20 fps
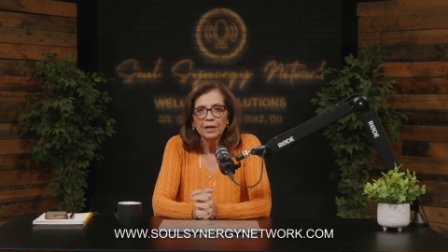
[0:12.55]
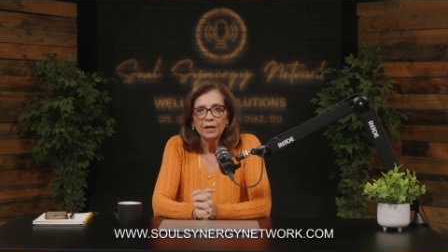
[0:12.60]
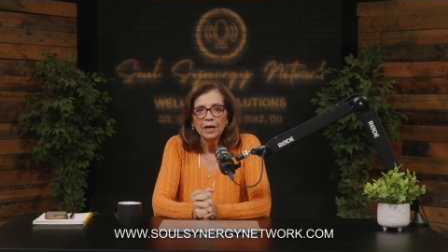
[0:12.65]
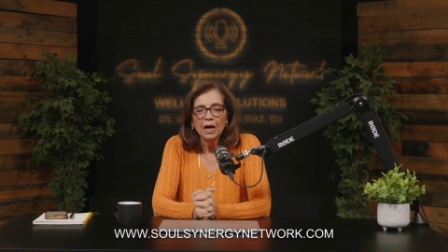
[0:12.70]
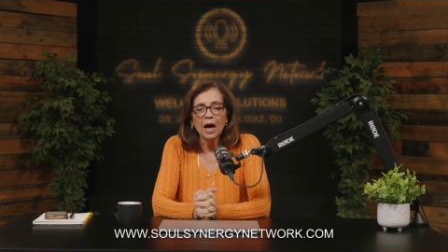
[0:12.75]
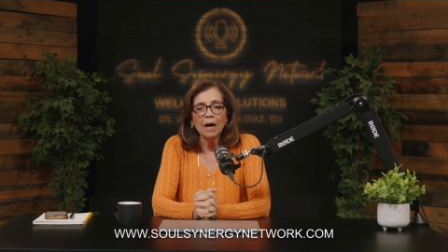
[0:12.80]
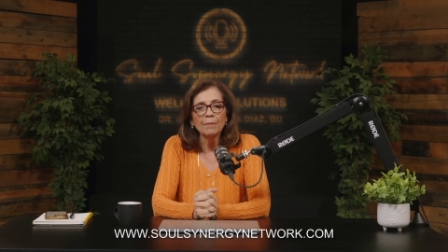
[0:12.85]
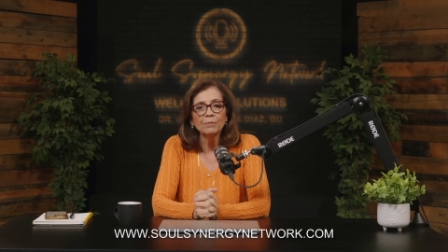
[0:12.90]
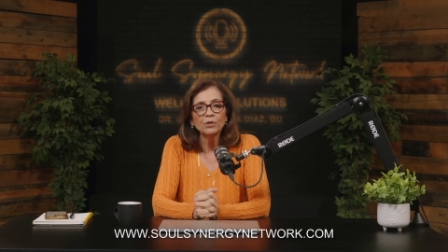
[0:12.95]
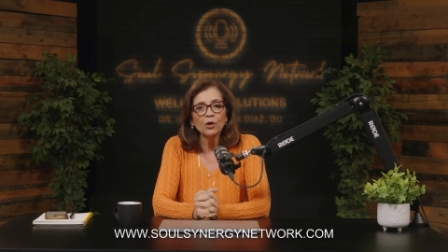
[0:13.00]

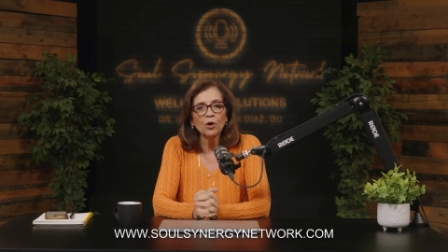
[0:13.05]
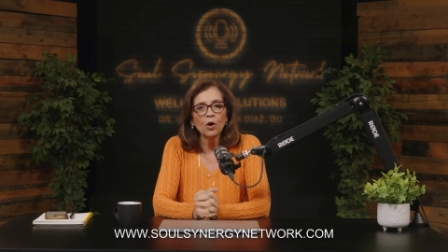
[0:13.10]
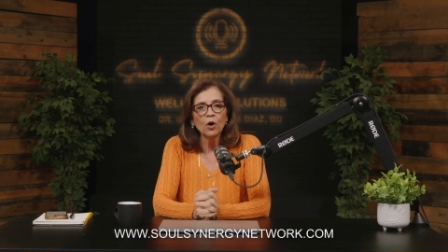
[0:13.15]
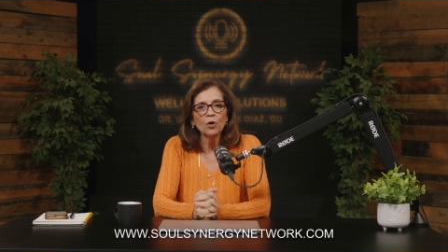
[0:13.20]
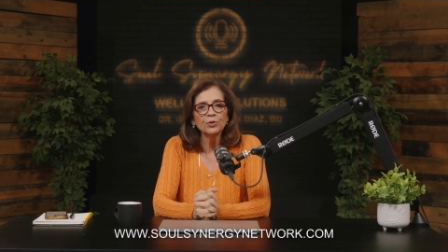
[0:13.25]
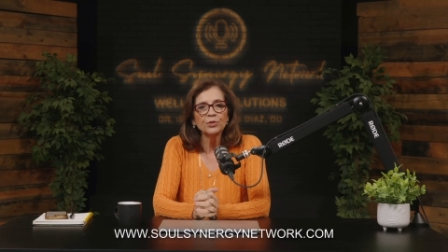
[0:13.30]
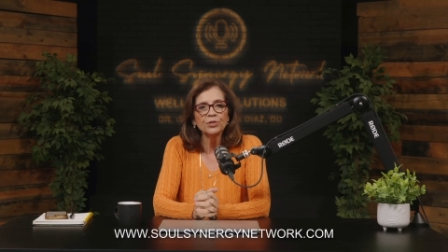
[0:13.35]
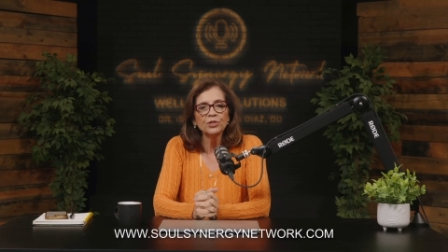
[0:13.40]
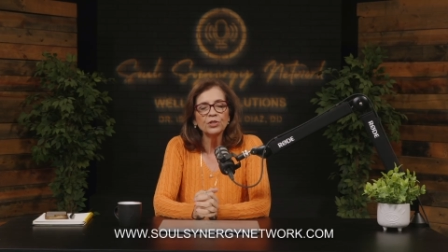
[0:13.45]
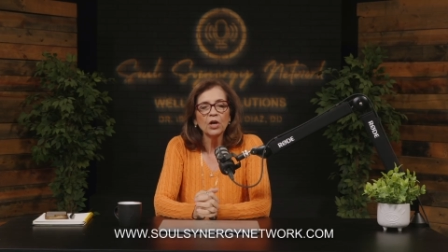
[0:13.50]
I'm your
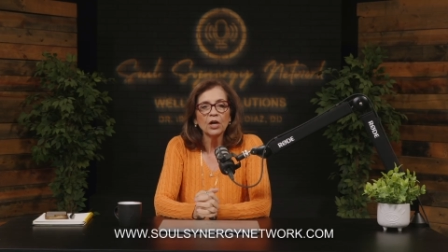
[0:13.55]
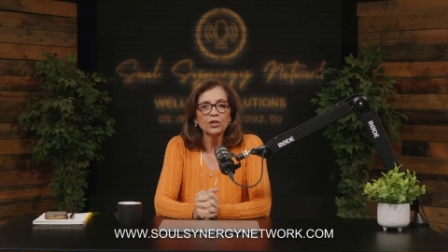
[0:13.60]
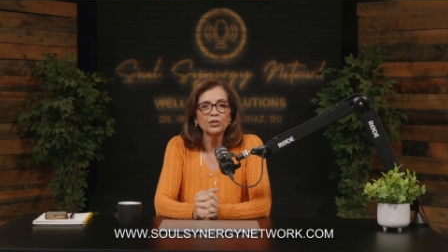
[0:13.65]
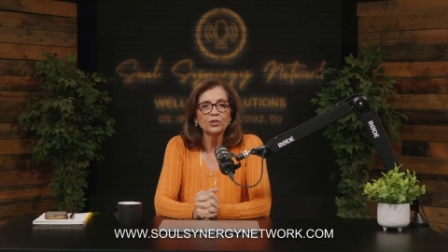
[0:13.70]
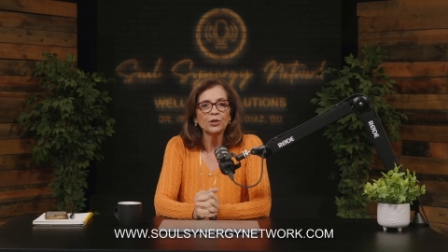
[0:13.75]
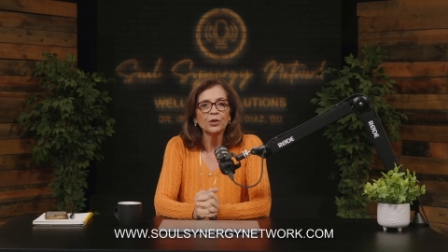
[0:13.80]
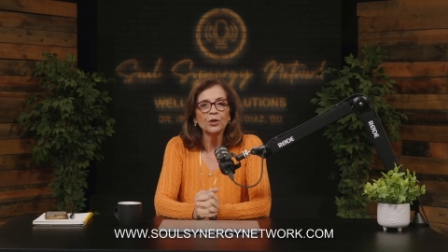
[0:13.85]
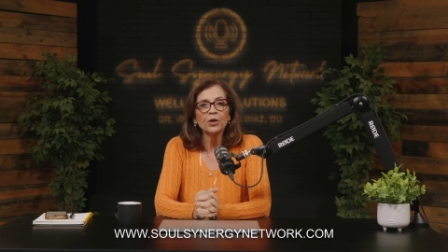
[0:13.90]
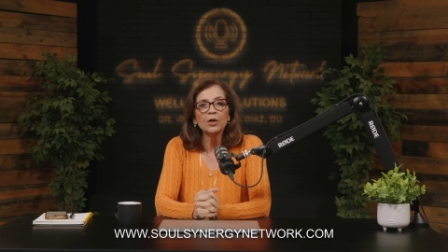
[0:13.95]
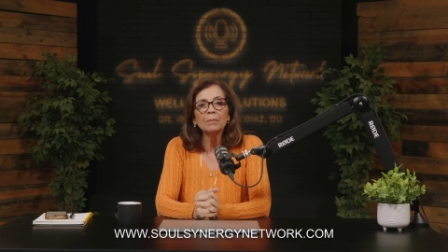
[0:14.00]
host,
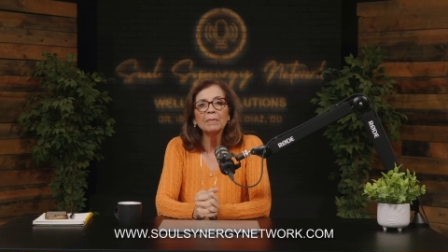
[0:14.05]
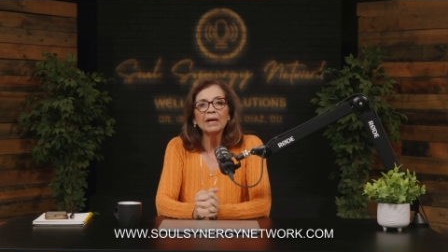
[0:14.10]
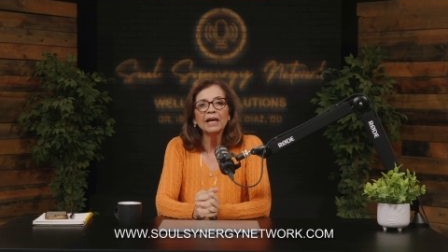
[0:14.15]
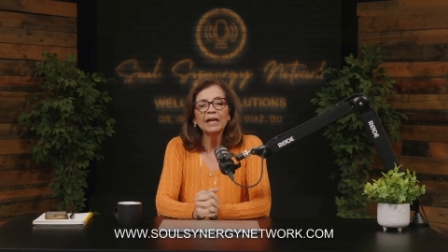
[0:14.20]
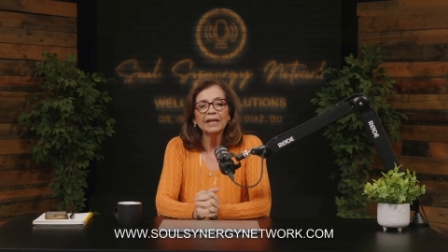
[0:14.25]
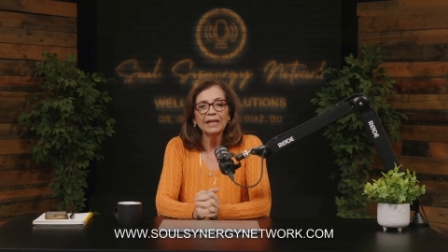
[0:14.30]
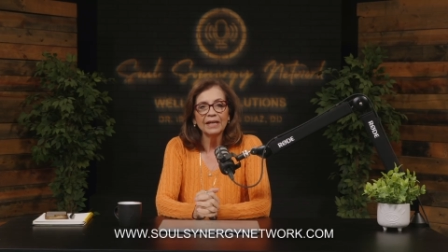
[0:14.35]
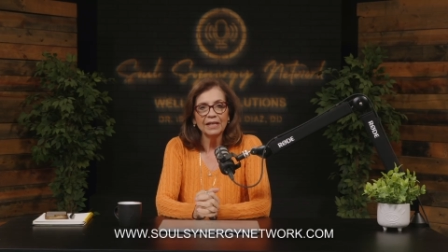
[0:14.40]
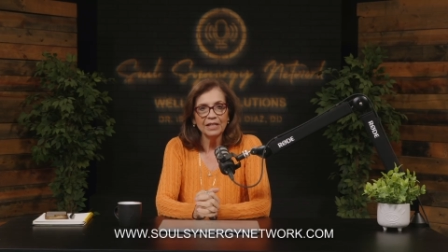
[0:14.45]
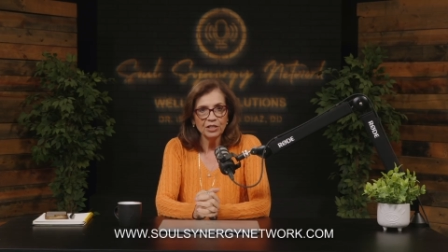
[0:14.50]
Dr. Irma
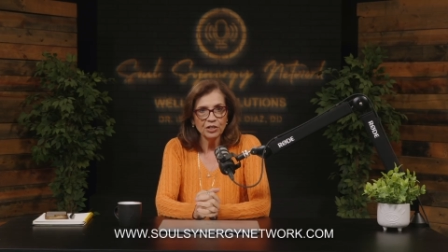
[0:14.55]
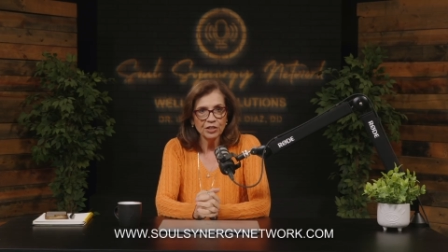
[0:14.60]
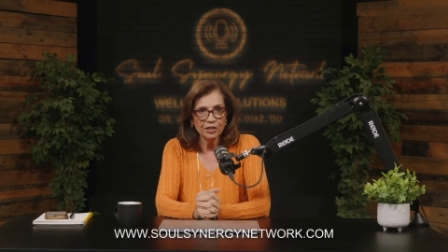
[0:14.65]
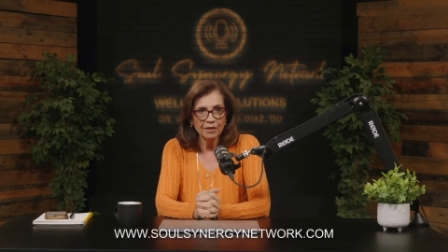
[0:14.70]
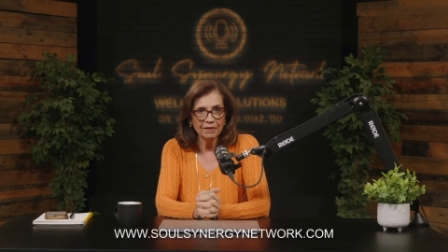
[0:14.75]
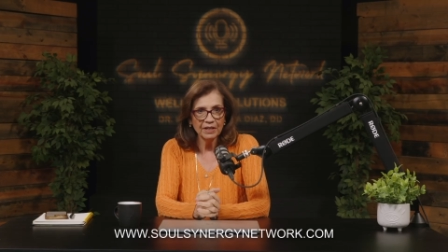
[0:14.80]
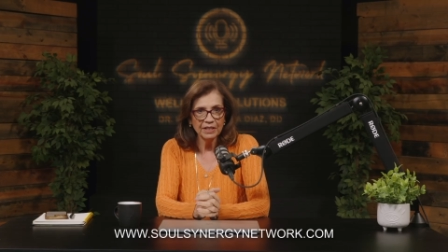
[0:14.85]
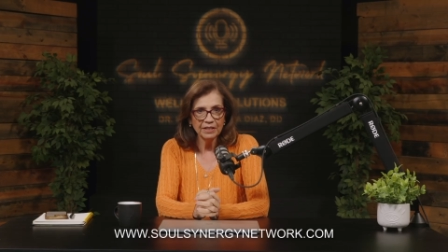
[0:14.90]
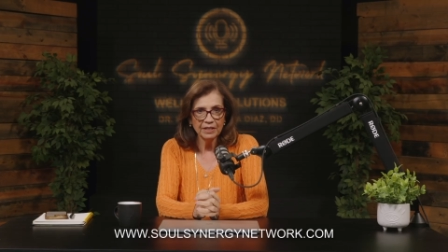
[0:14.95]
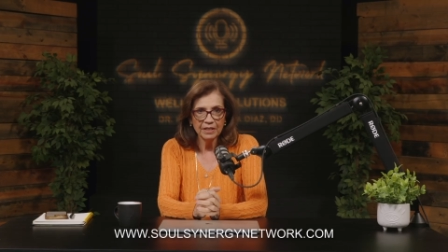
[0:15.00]

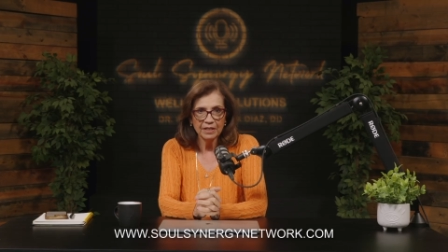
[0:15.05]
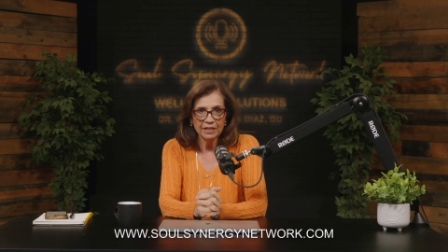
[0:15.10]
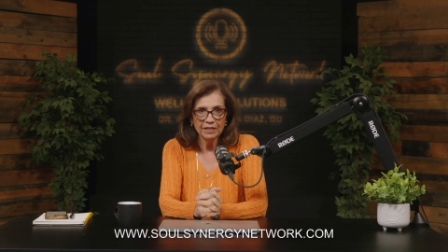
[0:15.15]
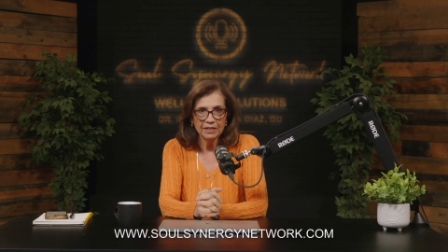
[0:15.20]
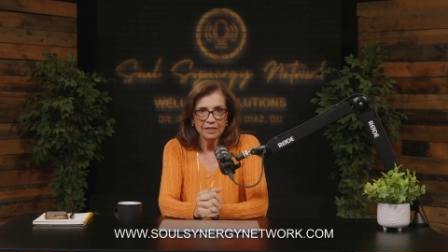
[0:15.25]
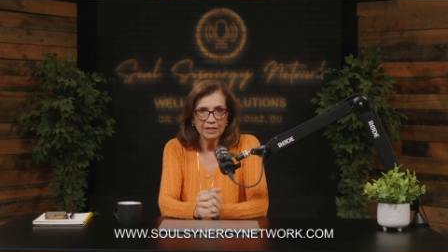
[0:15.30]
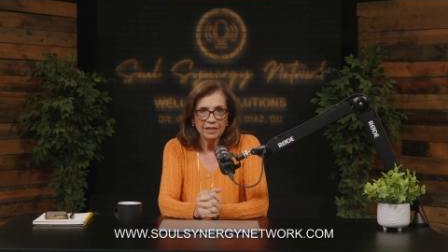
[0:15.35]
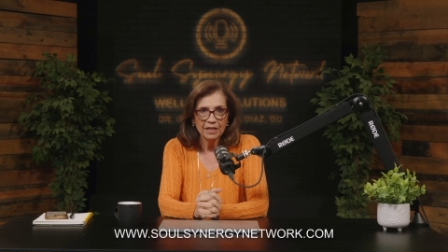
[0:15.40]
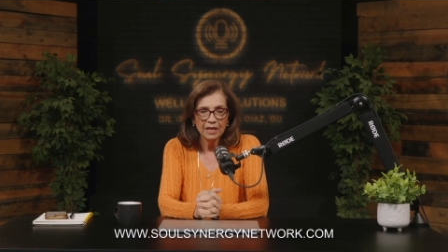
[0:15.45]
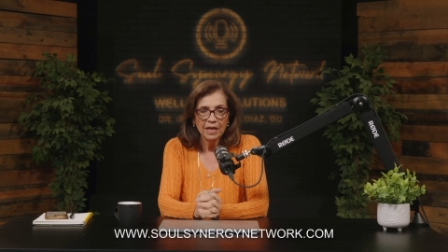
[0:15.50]
Elisheva
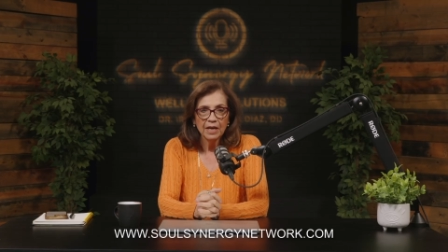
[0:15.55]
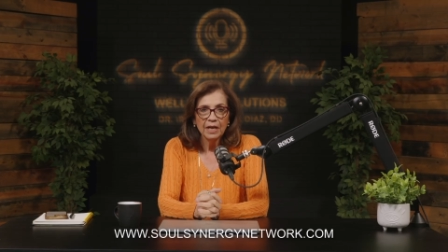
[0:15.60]
Diaz.